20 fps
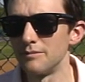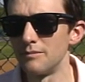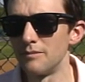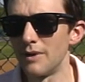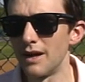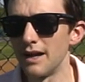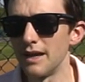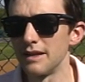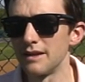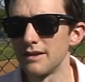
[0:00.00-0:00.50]

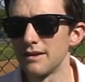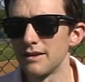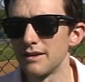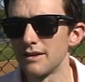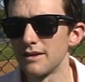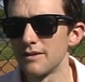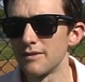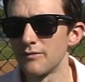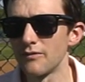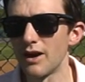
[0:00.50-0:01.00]
my
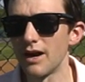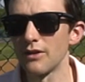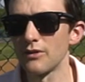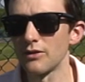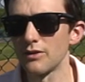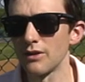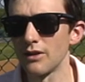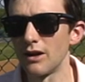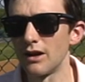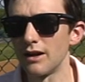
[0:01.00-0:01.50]

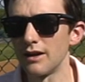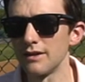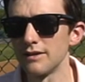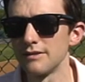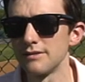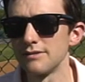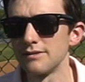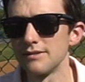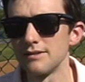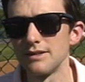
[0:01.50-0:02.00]
father-in-law
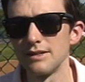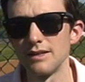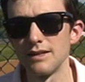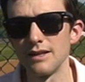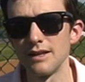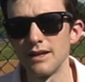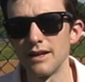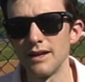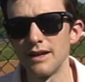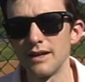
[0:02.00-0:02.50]

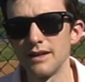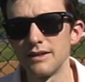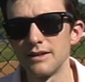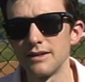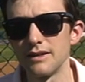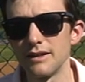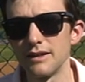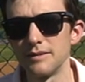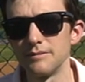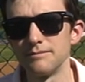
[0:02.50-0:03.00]
and
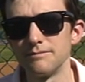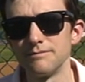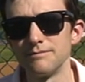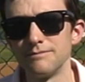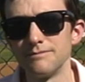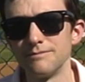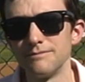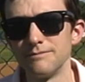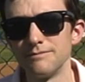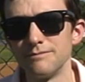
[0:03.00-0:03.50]

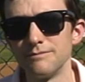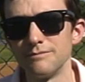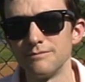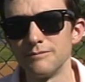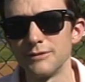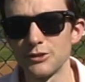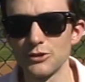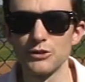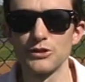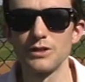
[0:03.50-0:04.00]

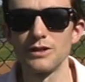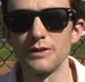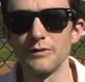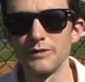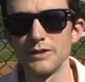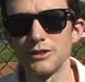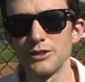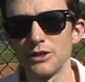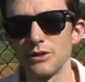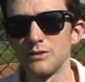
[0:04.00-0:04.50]
Mr.
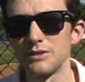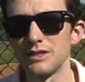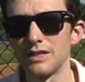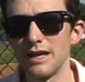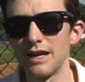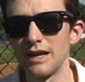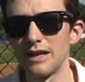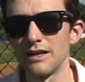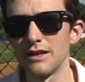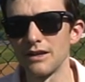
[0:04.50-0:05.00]
Sullivan, Joe's
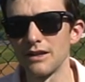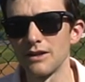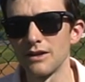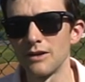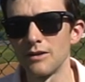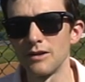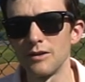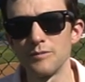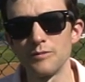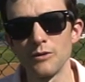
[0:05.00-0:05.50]
dad,
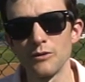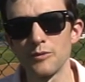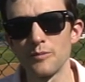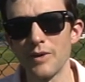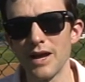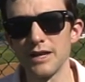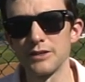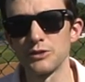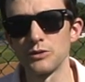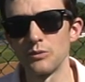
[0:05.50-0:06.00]
both
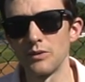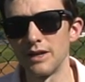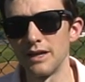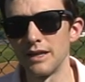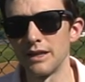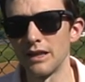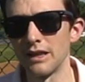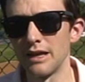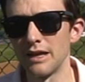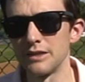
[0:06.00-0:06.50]
passed away
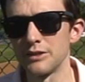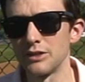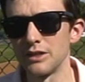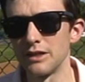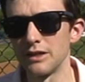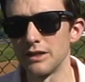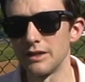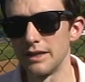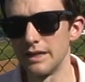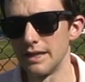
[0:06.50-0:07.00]
in the last
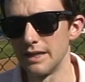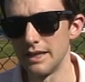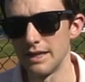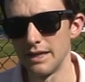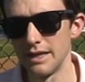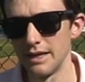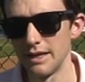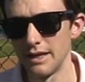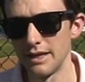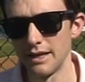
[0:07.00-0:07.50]
year.
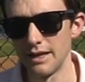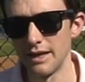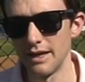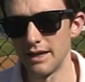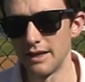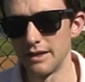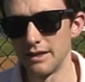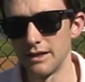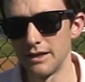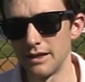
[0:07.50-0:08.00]

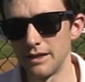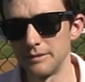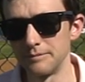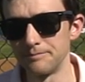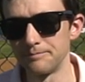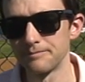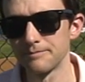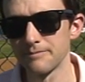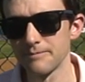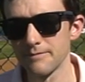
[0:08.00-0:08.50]
And
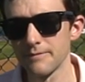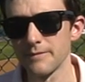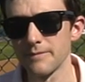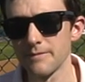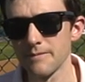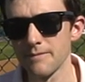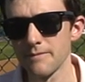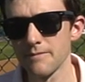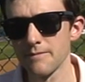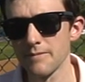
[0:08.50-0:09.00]

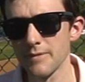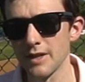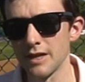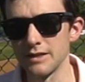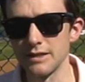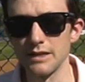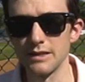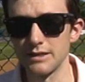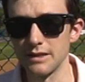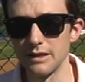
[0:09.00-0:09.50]

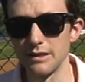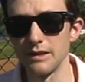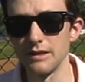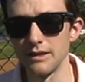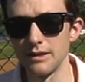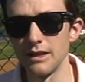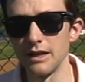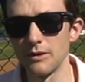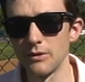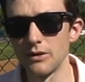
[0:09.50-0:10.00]
as I said,
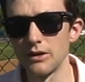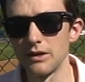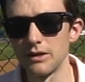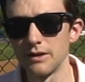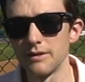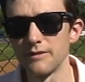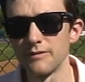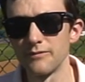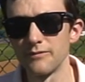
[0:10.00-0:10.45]
they were